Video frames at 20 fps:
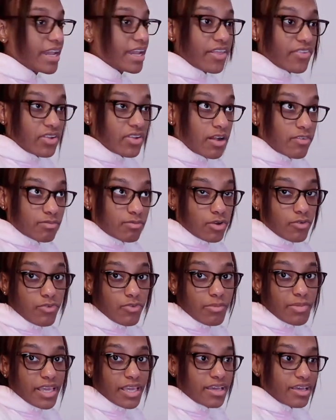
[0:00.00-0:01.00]
And it's uncomfortable
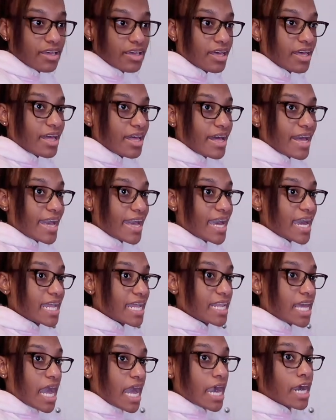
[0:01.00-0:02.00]
for me,
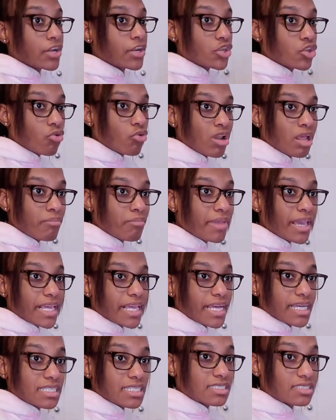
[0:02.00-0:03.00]
and I do want to
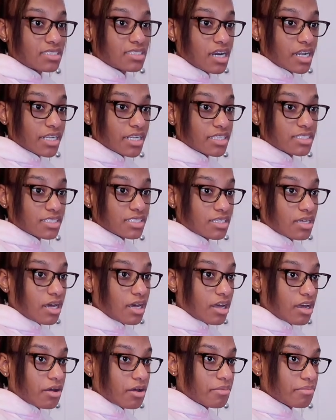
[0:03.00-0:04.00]
make a studies
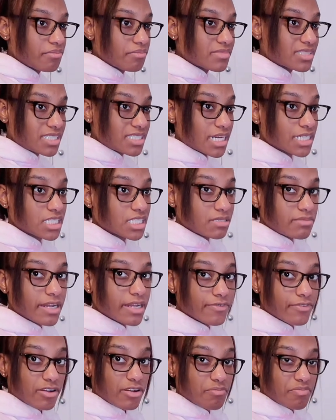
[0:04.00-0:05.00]
um, section in
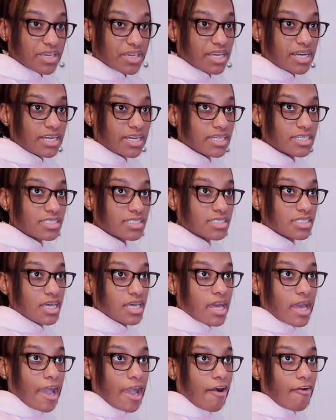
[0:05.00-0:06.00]
my room because
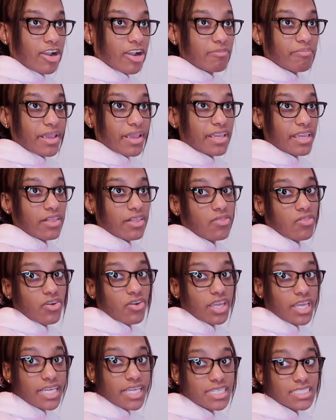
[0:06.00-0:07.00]
I want to make it
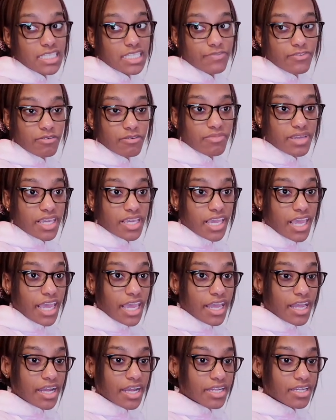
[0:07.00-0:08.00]
look easy for me
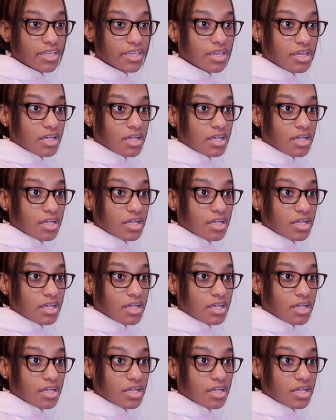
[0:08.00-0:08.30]
and